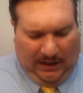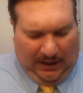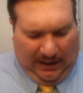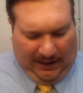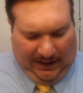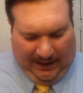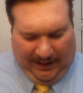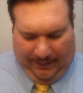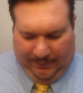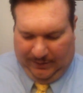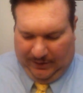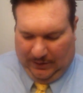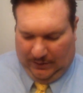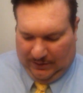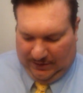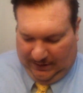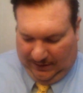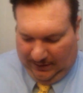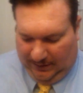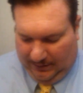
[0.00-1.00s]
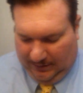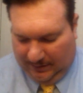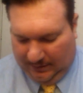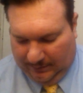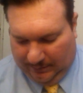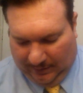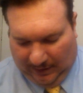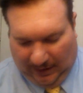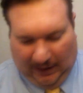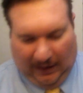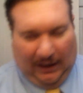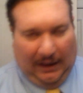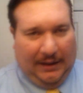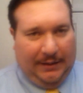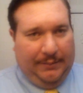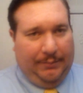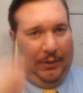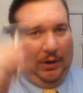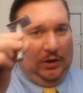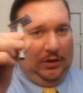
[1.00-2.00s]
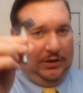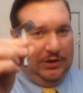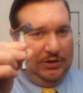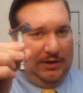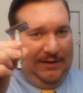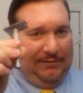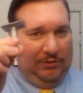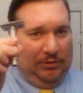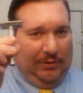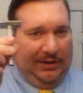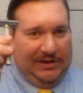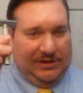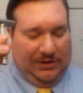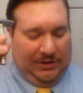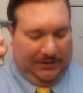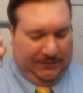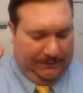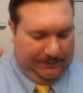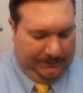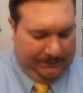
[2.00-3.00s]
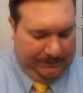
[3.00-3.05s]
I am using my Parker travel razor,